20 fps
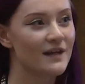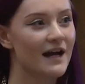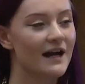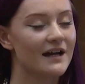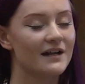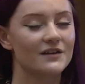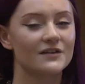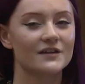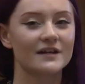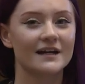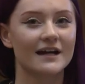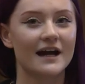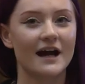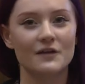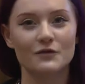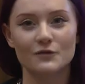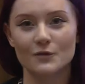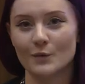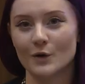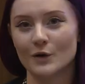And I think
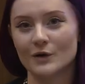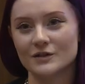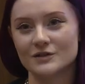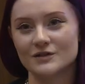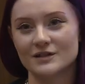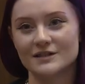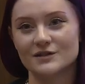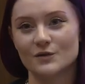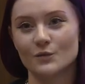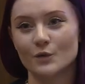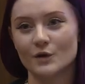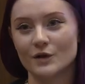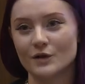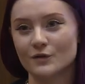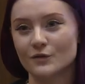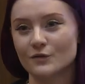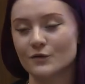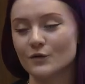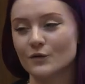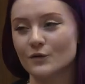anthropology is a
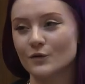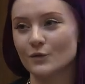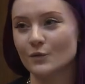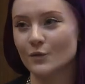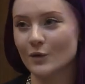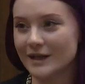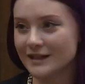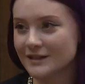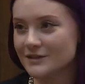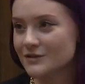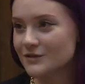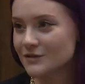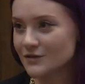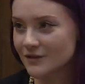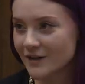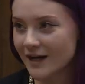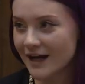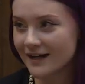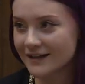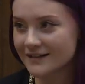wonderful way to
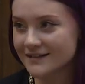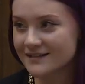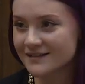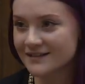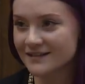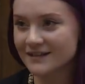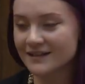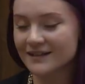do that.